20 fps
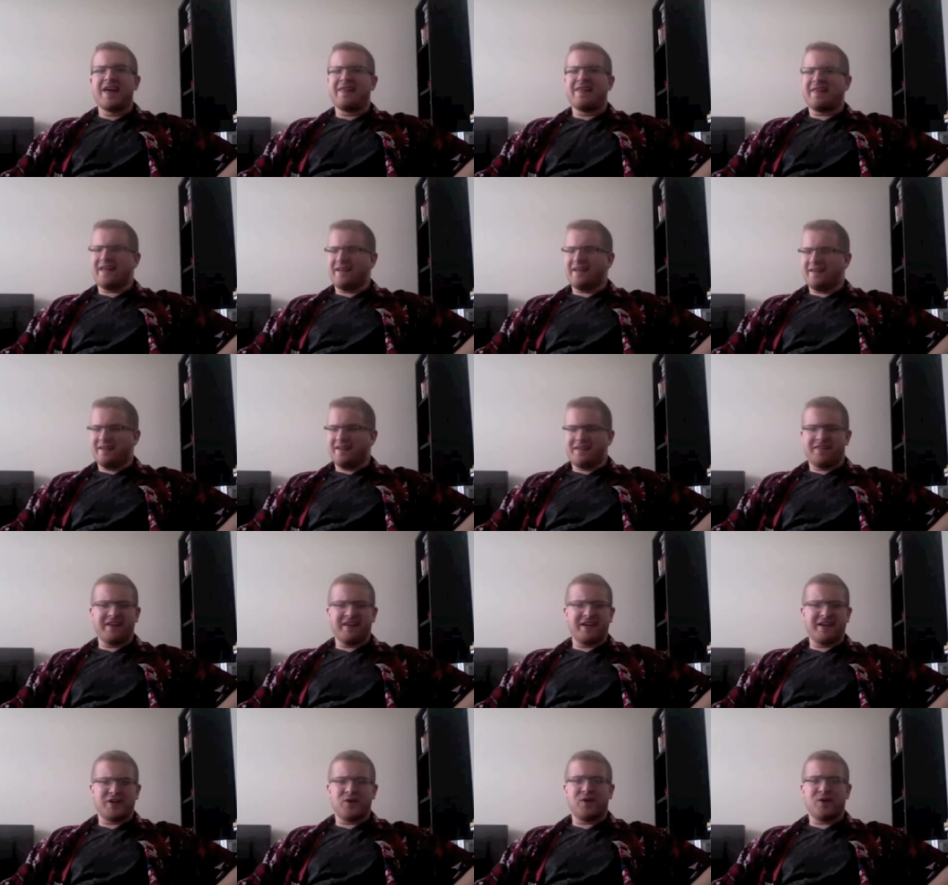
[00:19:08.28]
And
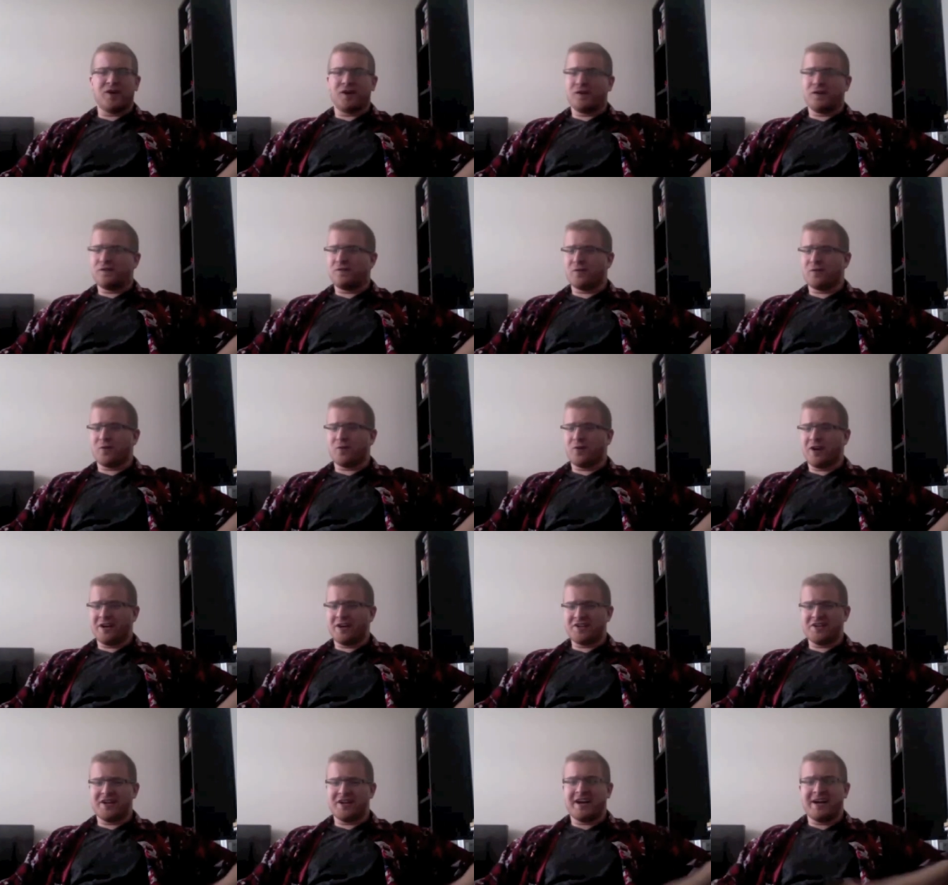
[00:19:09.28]
thank you all for
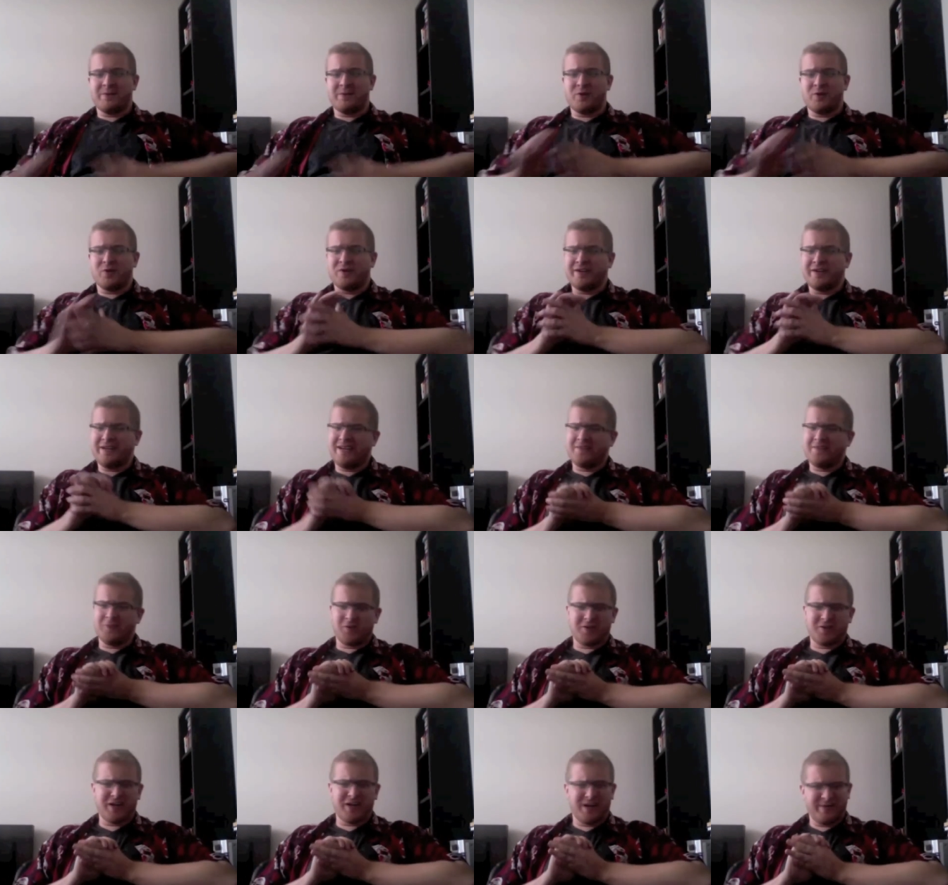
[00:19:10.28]
watching. I'm your
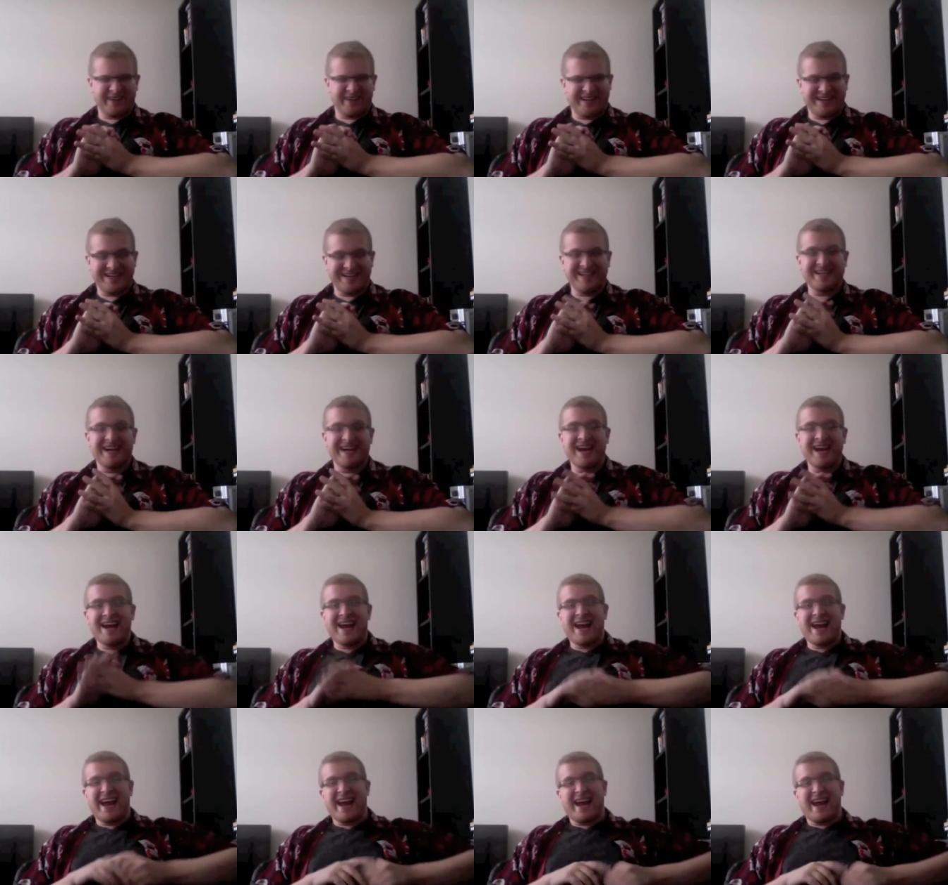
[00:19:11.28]
evil comic geek.
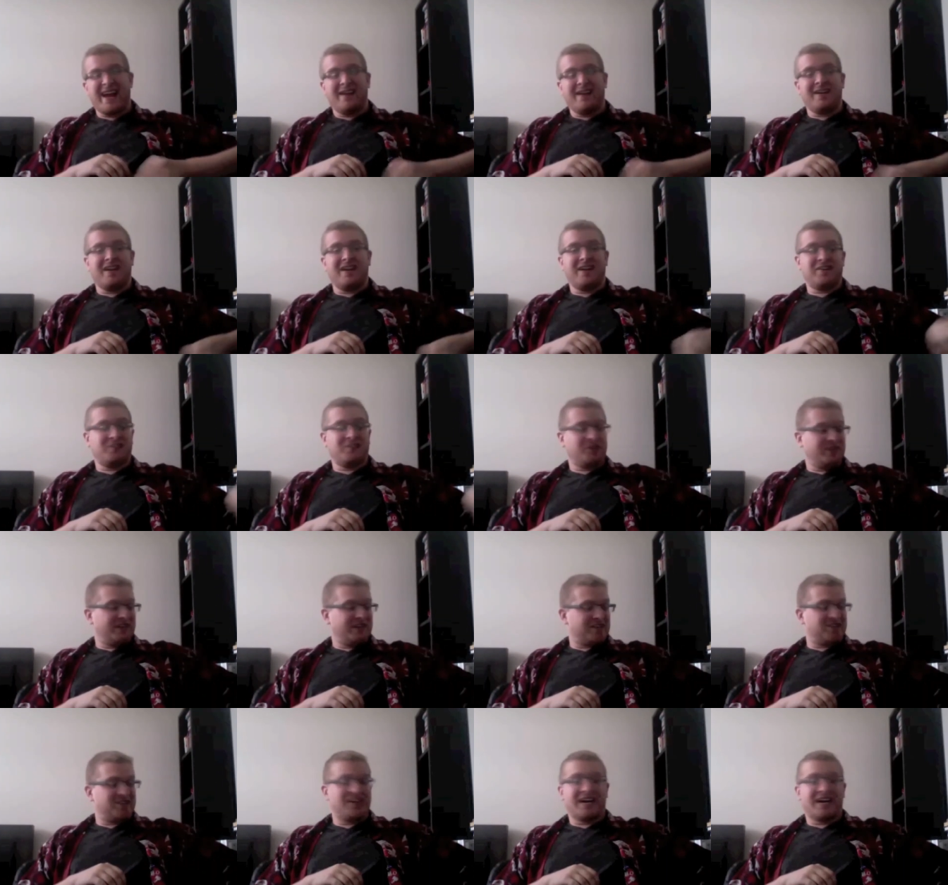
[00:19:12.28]
And until
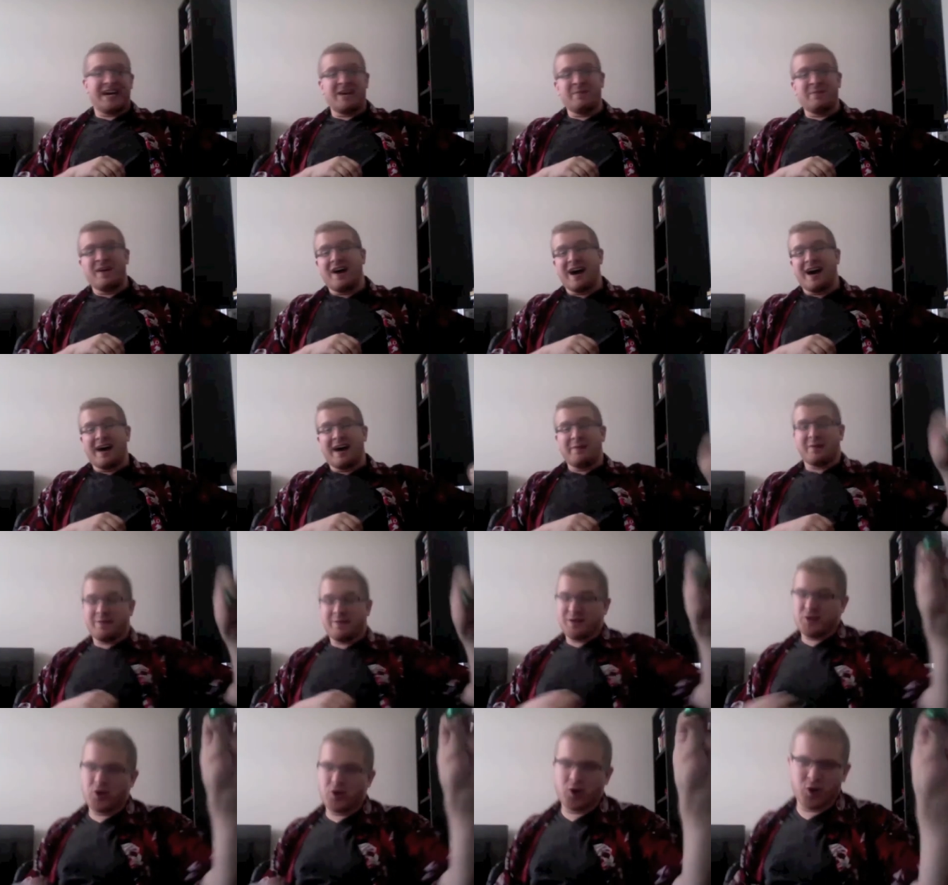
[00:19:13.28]
next time, I'm going
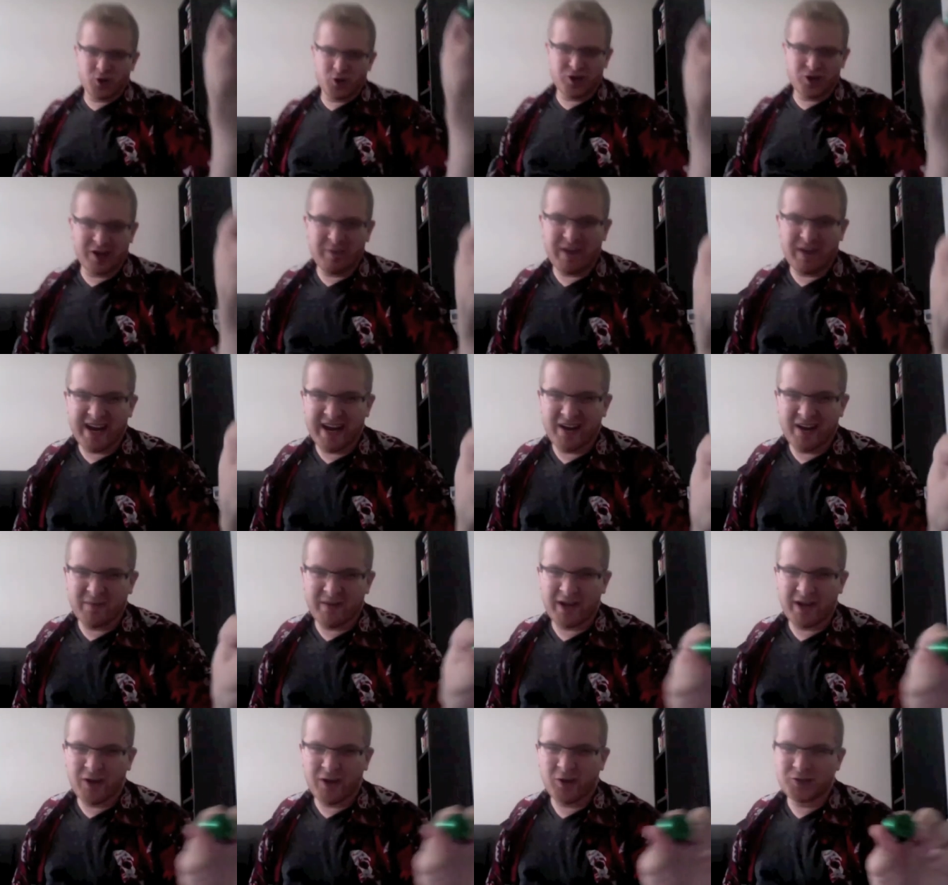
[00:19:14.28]
to be torturing my
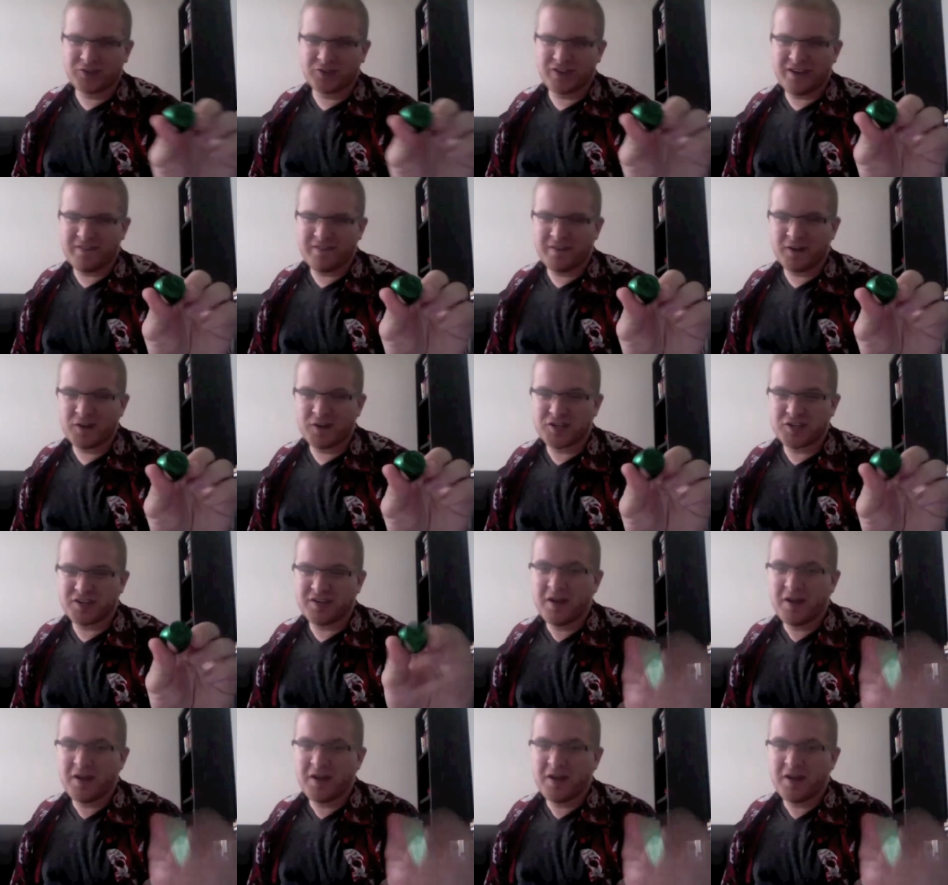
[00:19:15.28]
alternate version.